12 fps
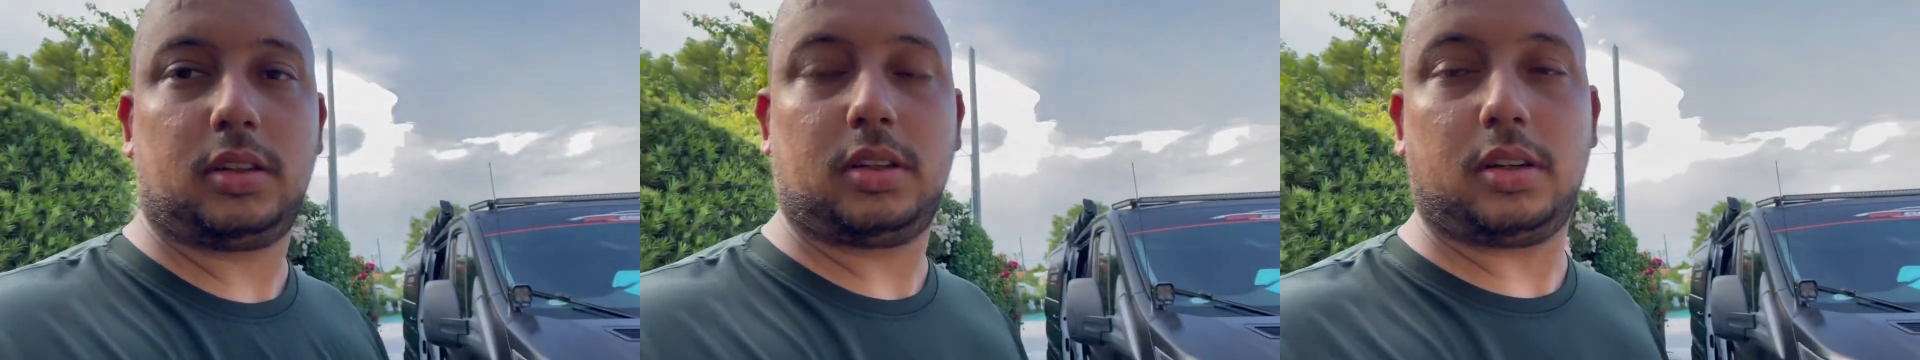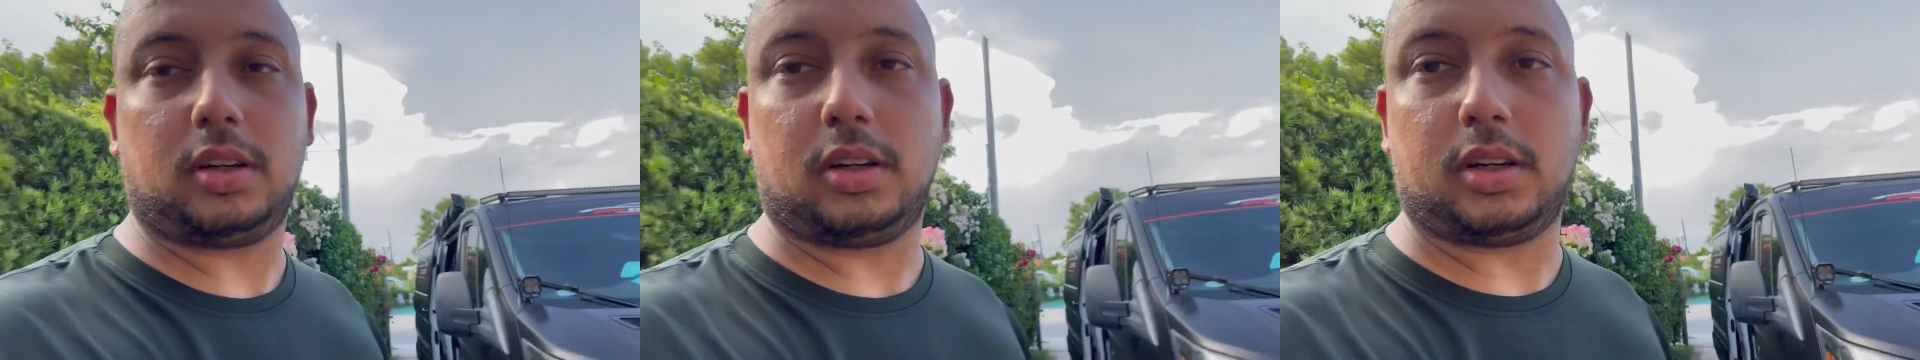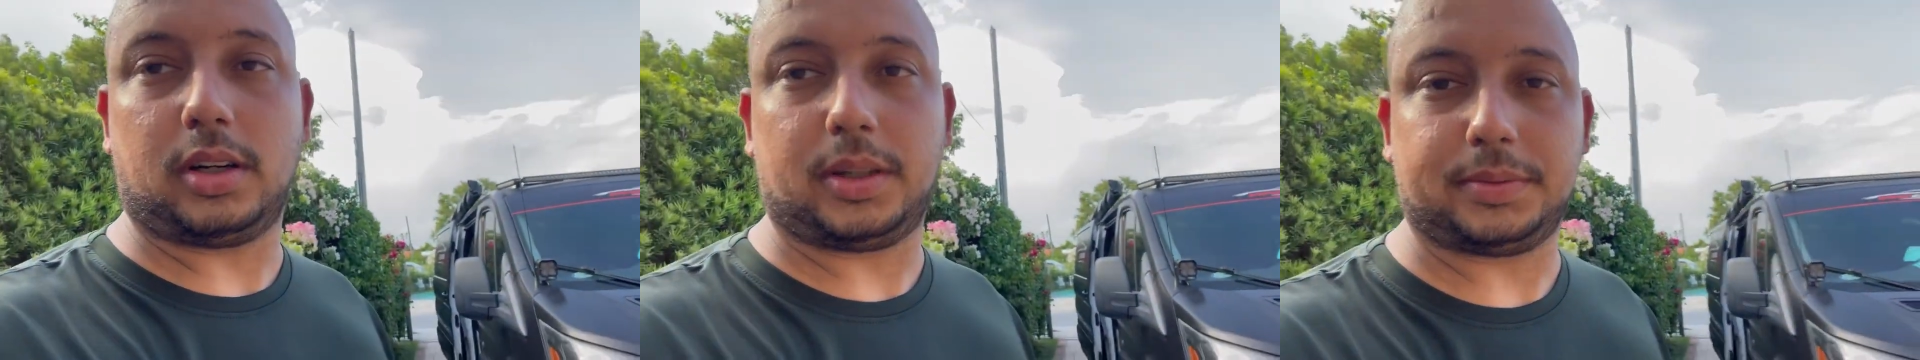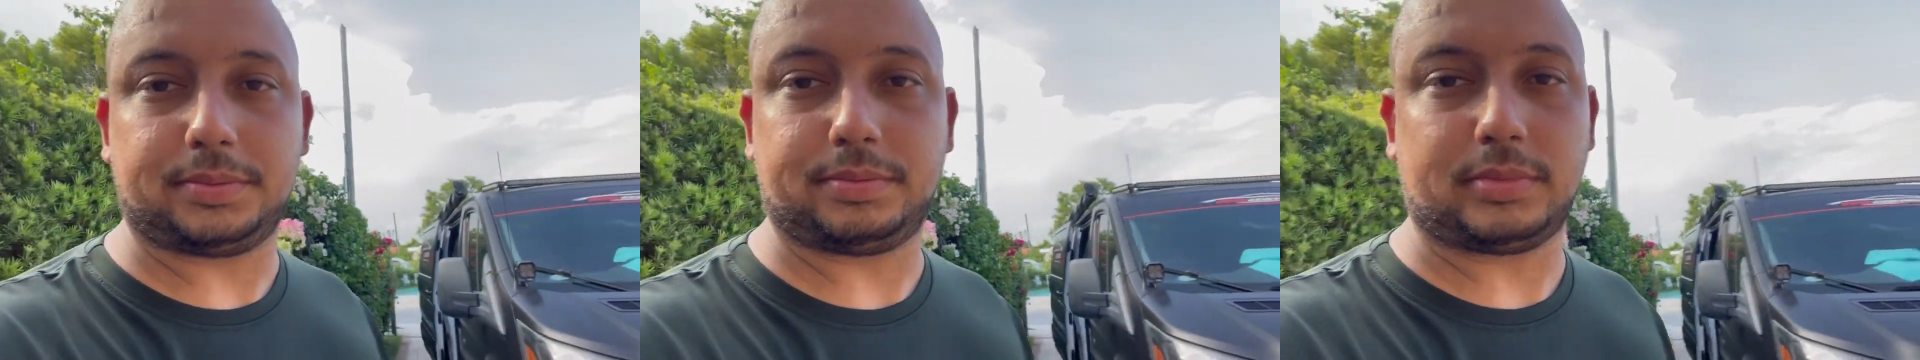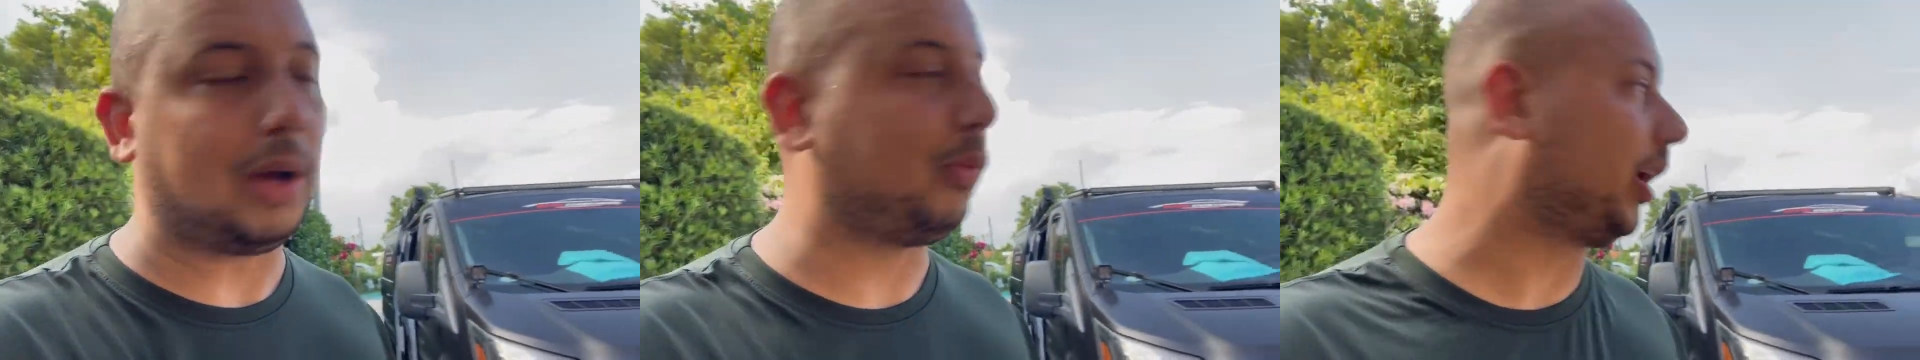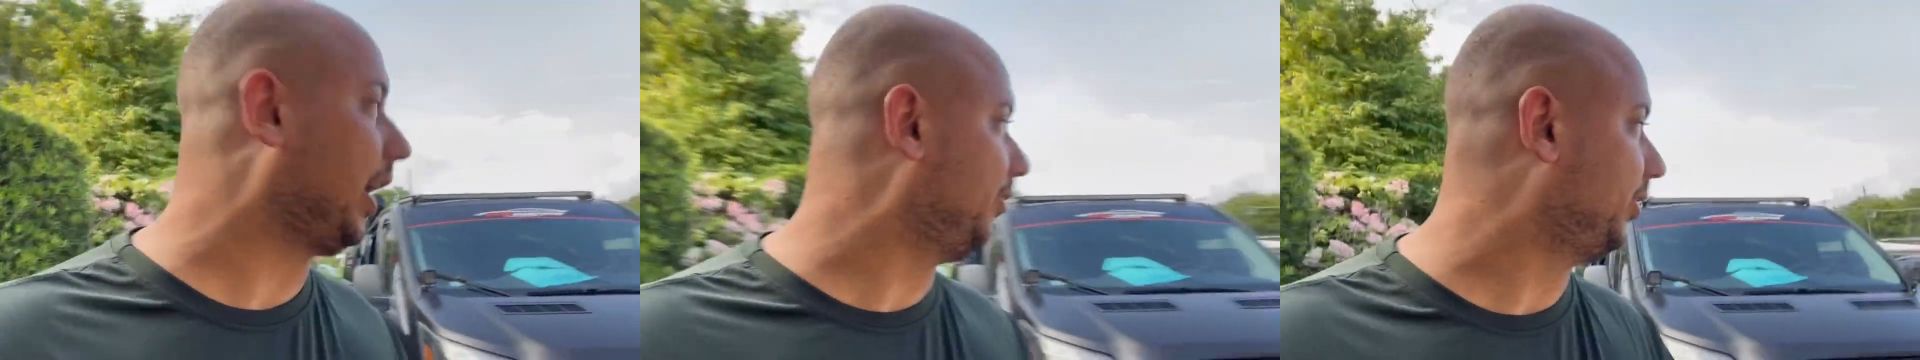I
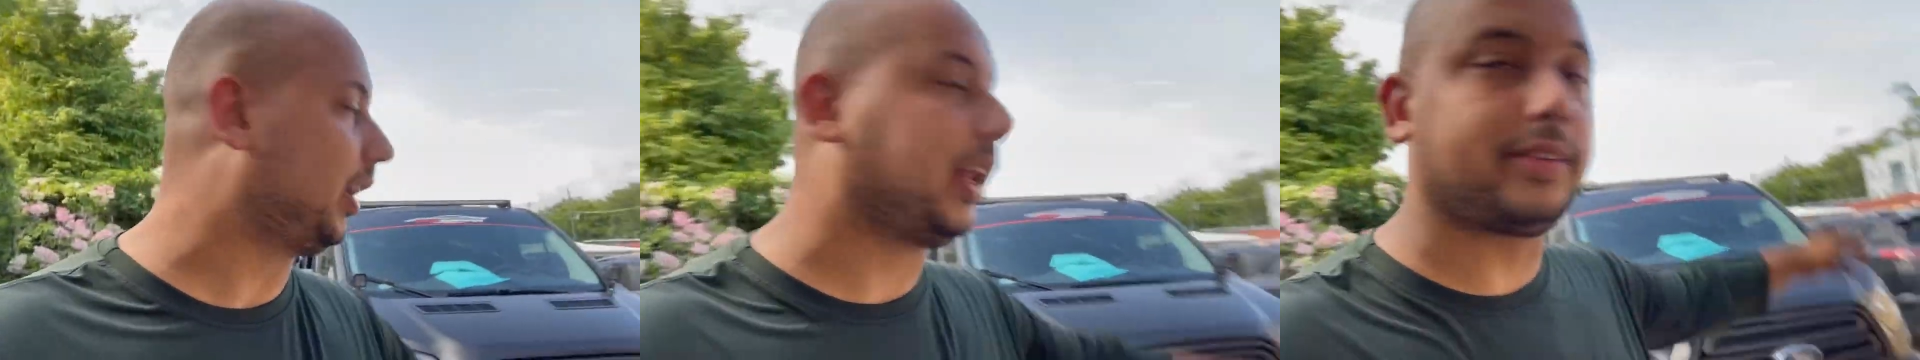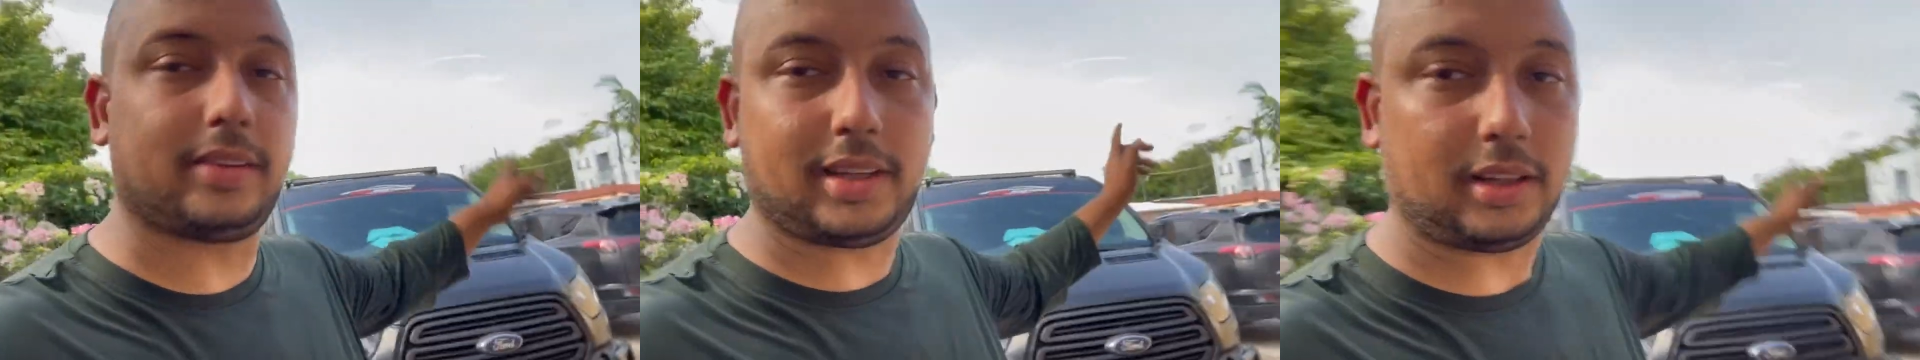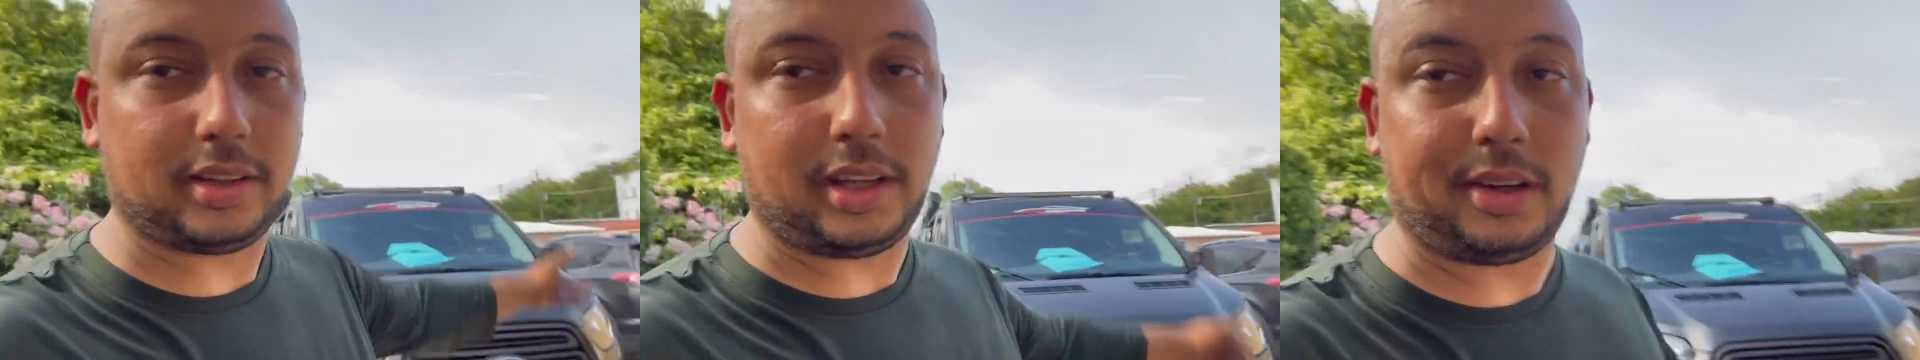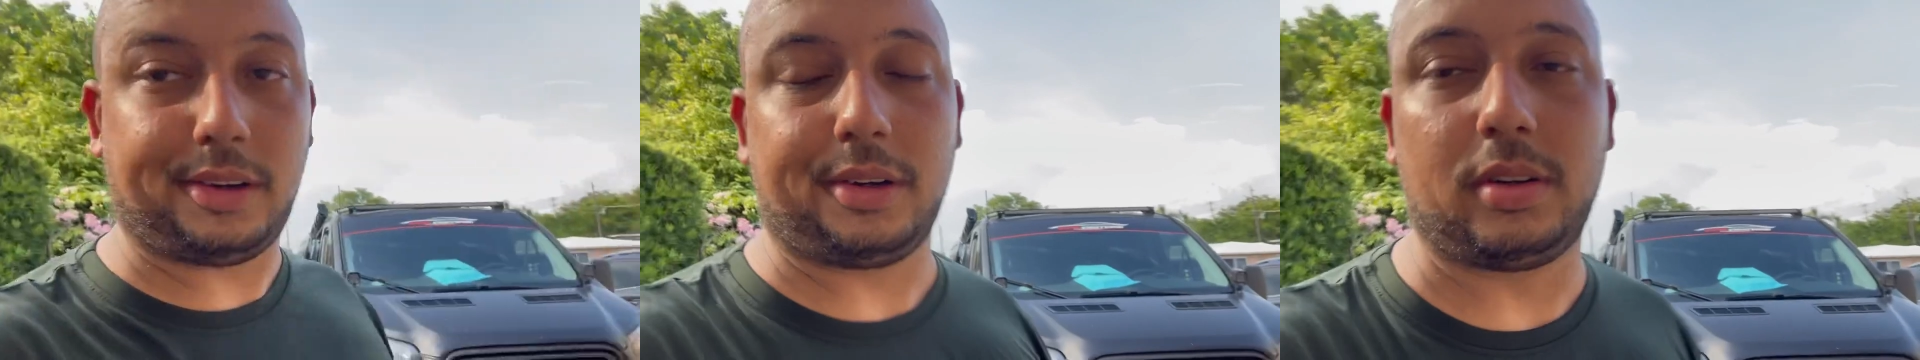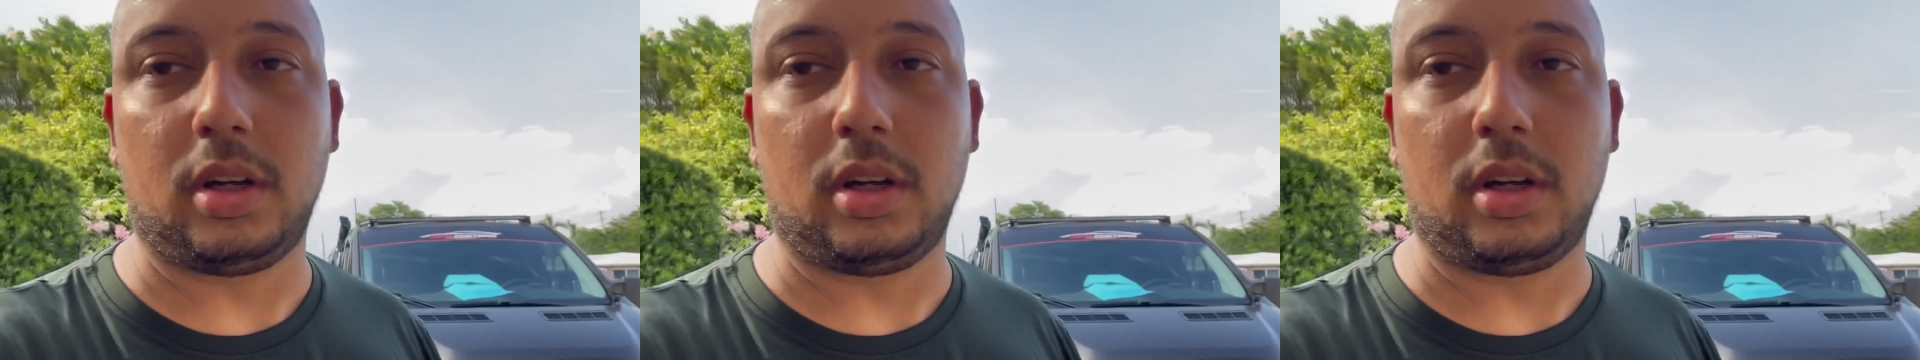wouldn't have the Lexus out there.